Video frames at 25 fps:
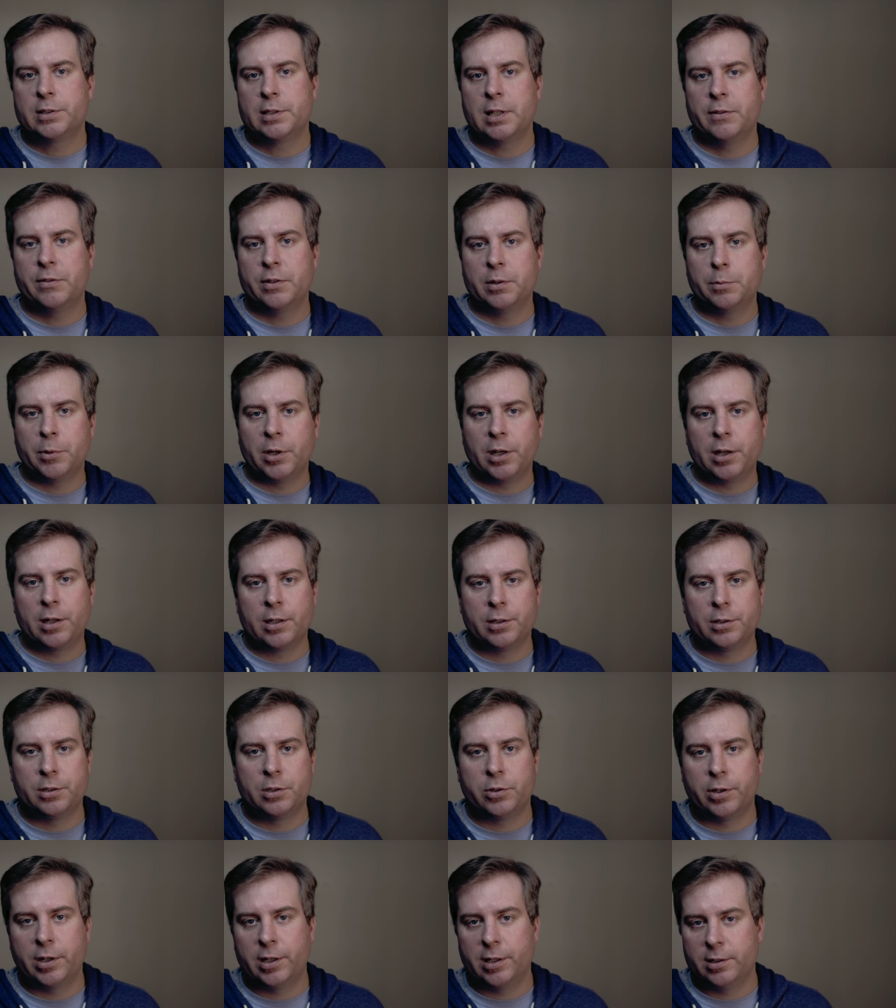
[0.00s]
saving money on
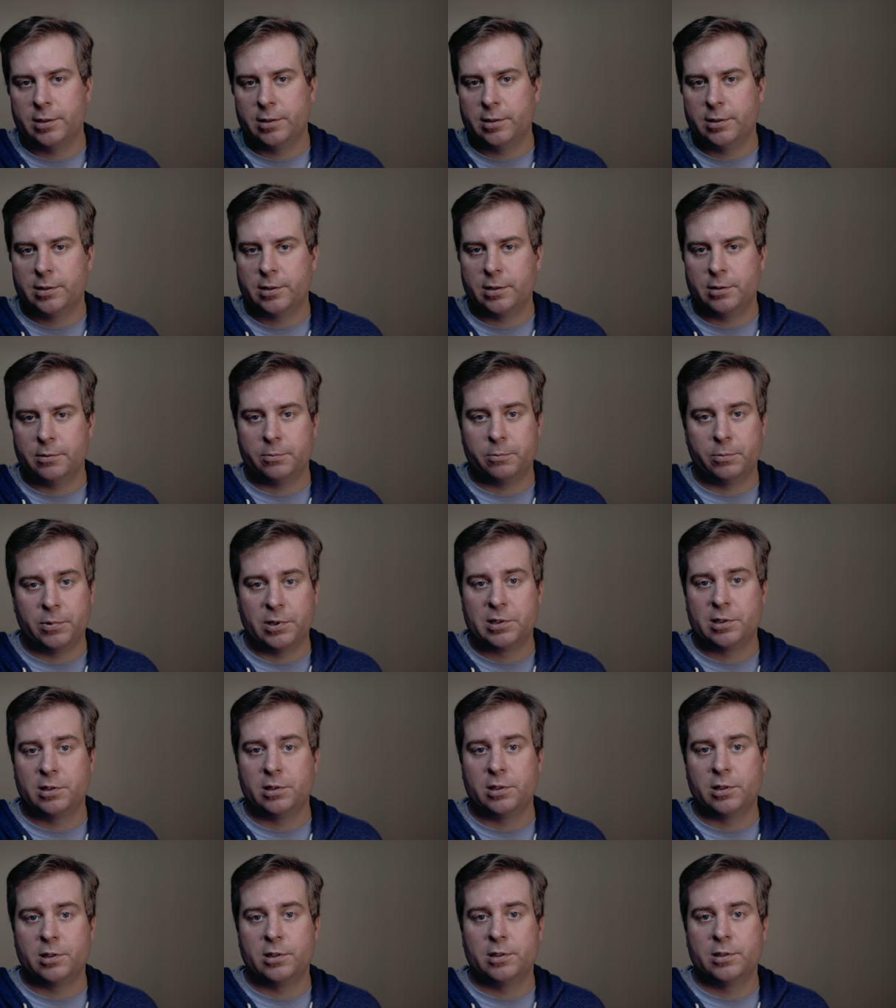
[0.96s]
the trade-ins in
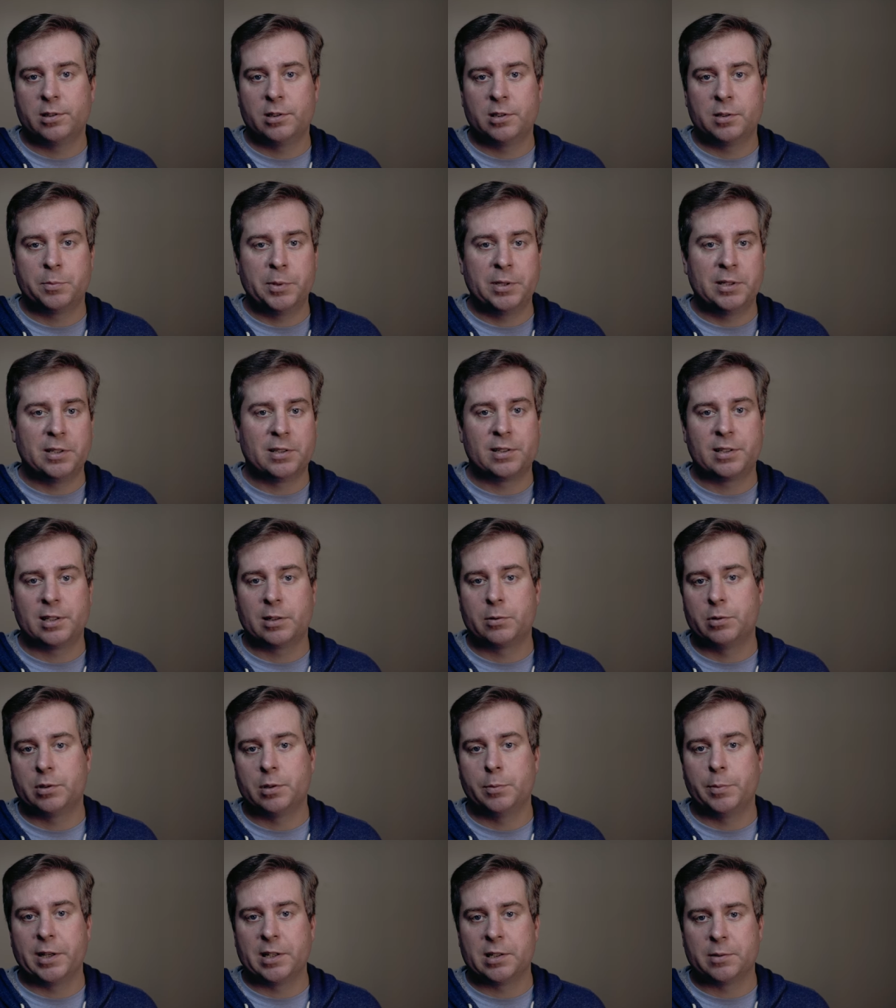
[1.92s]
recent years has been to stick
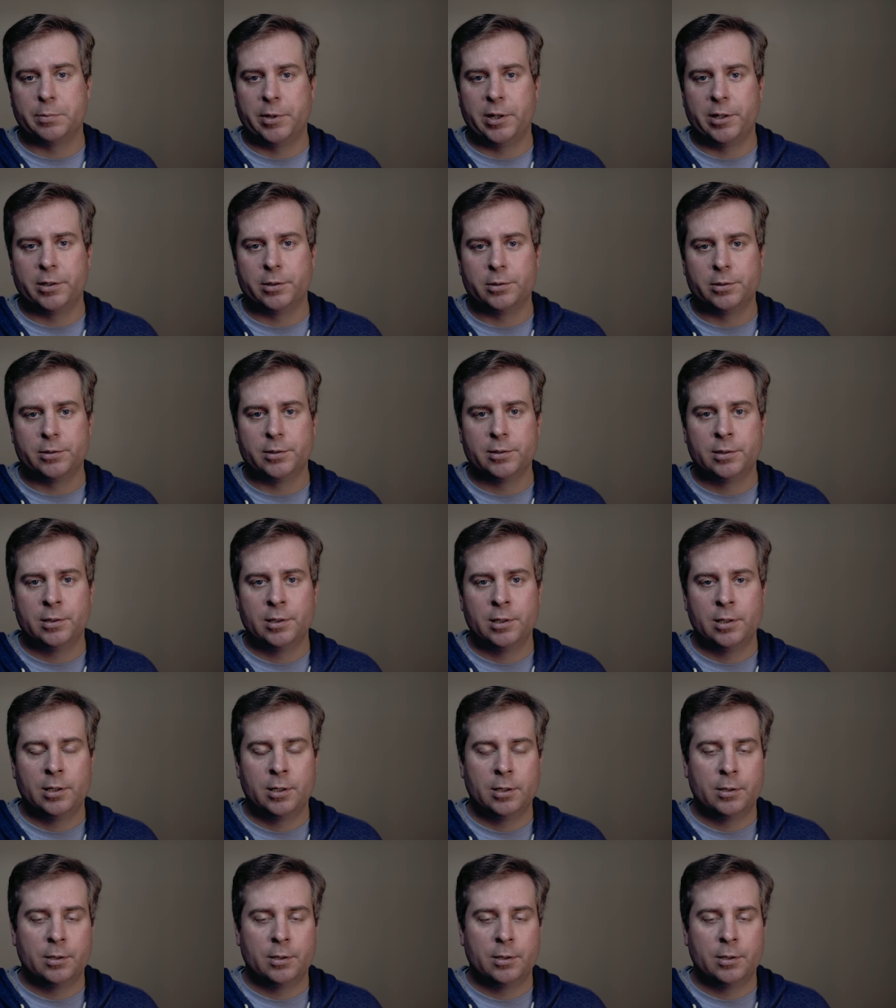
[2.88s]
with the base models.